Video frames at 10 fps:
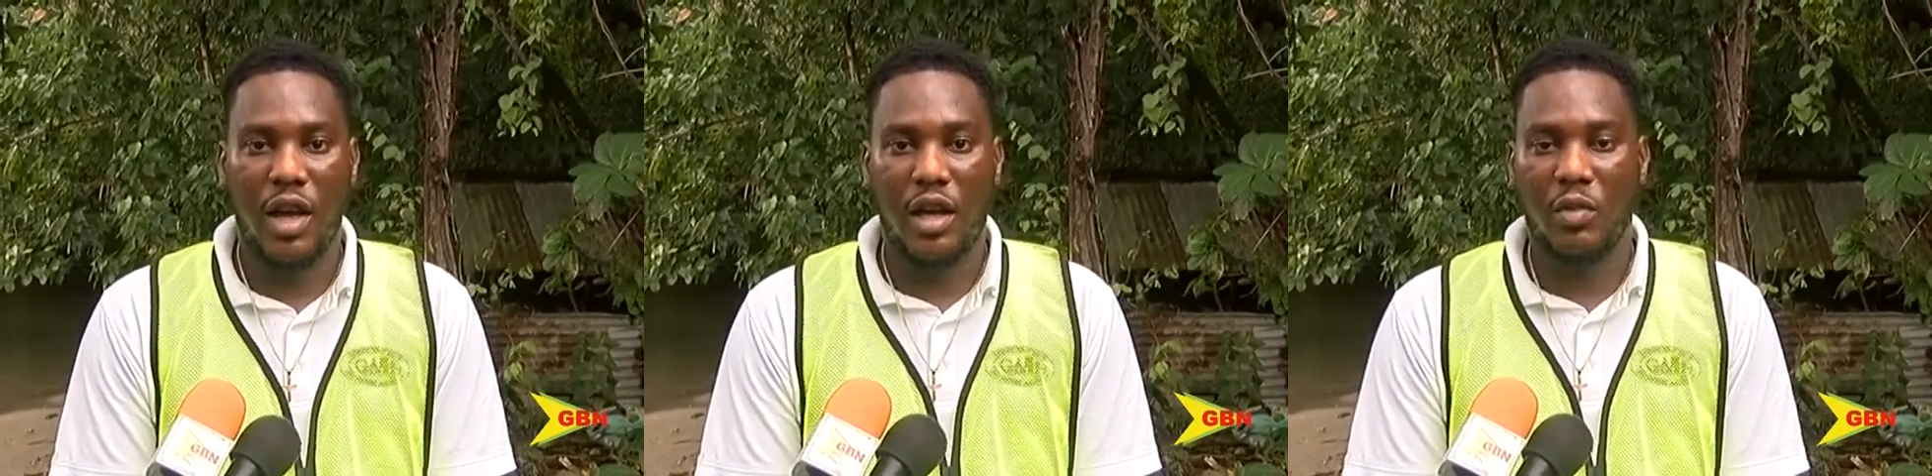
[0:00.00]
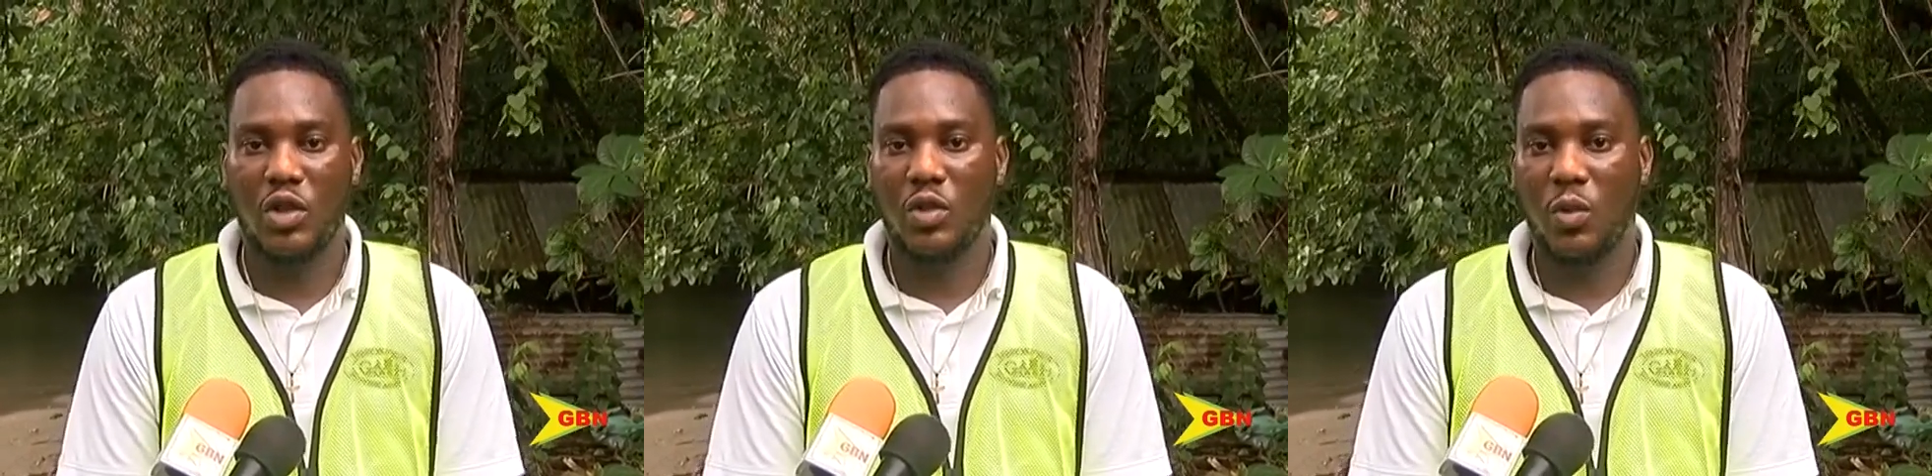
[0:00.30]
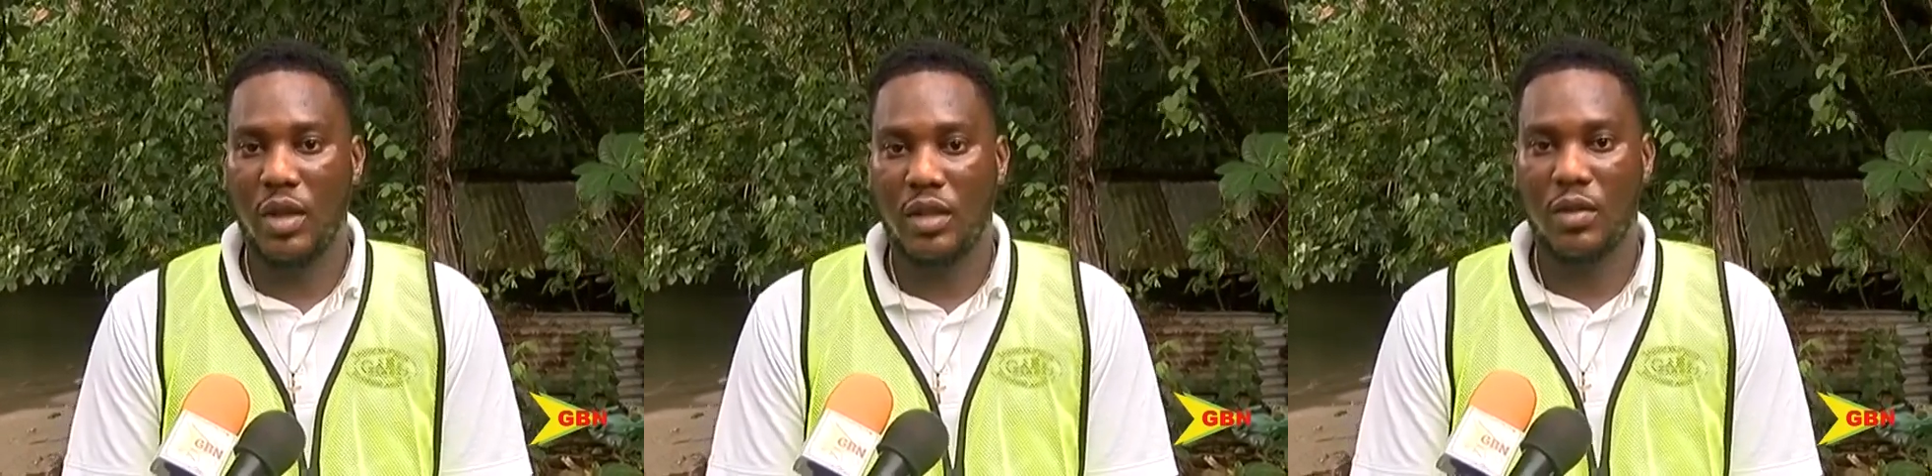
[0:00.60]
and how much
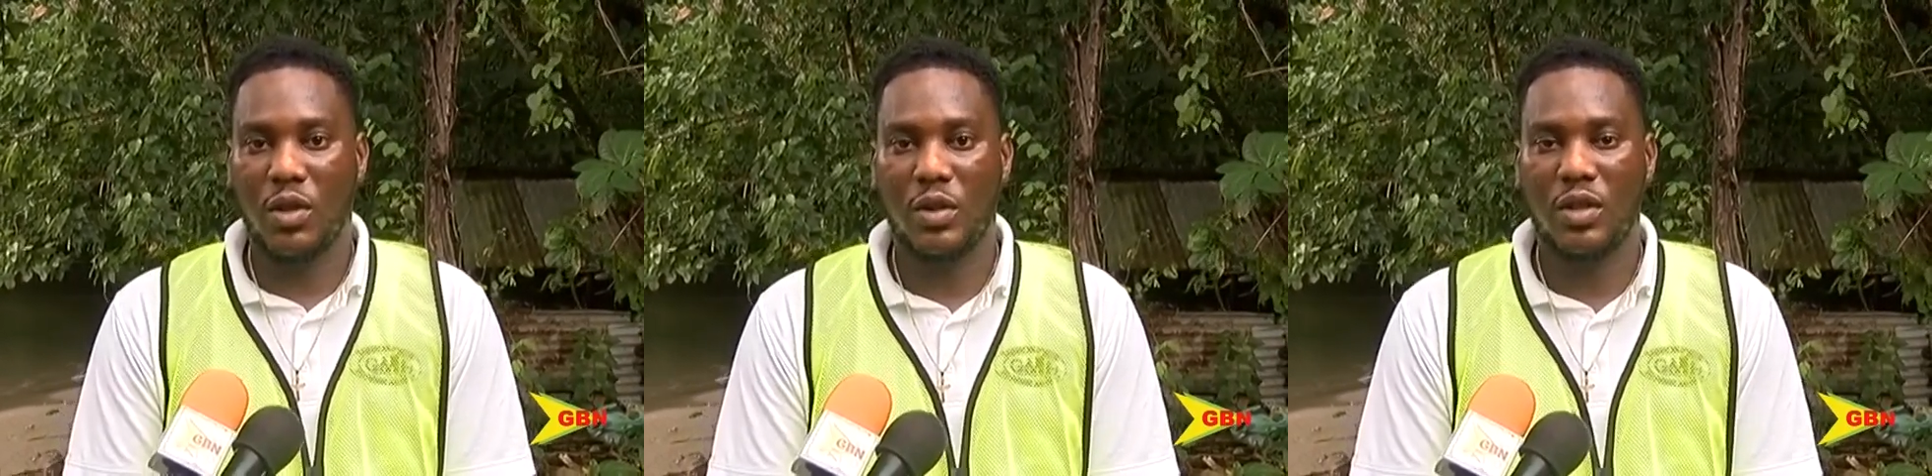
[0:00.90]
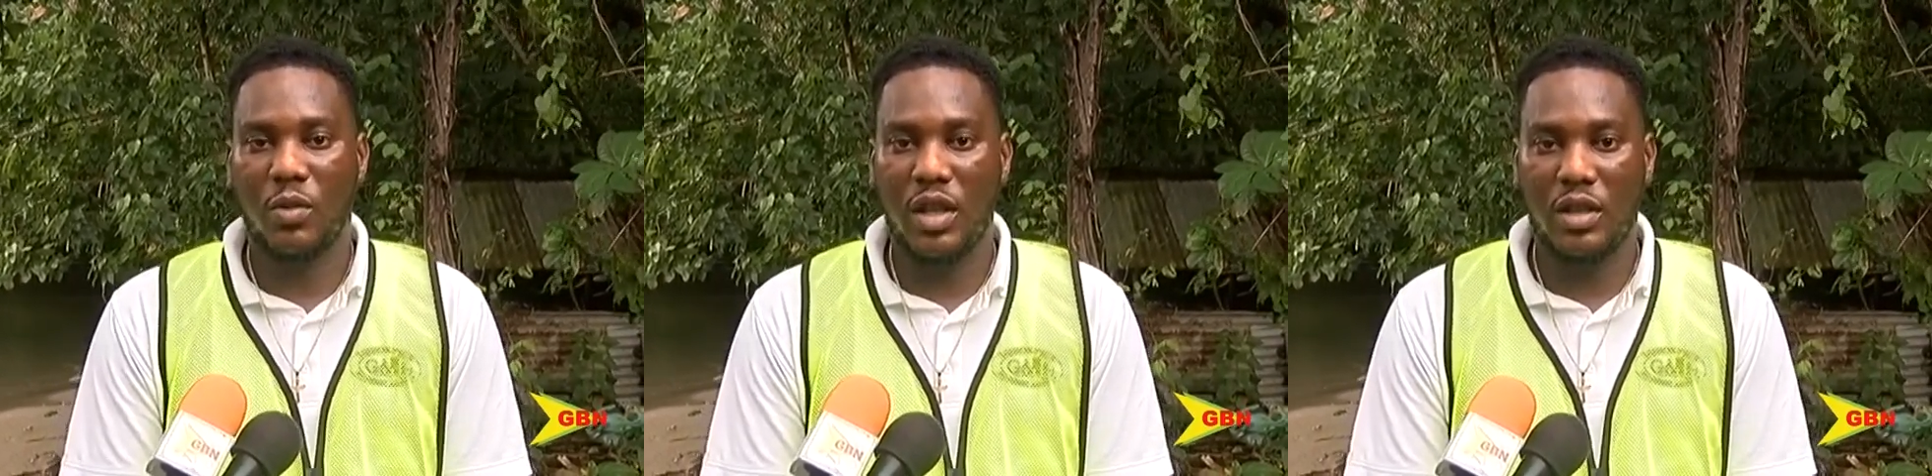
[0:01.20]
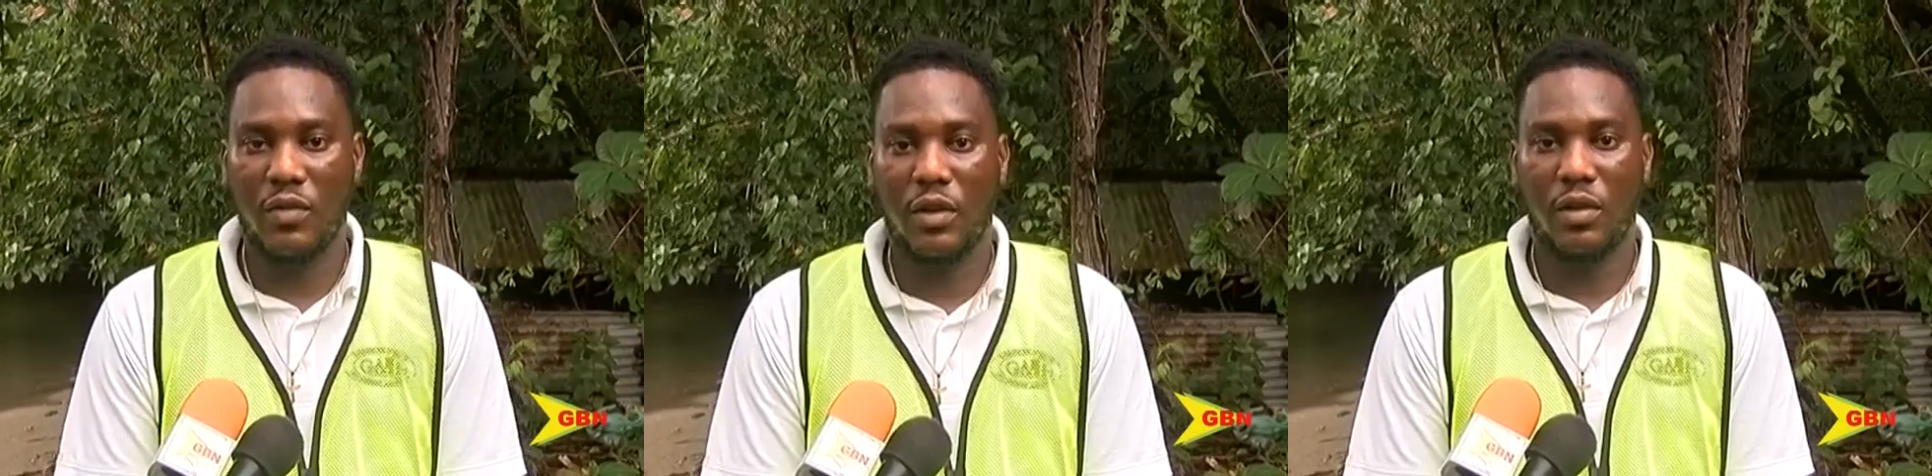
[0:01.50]
weight, what was the weight of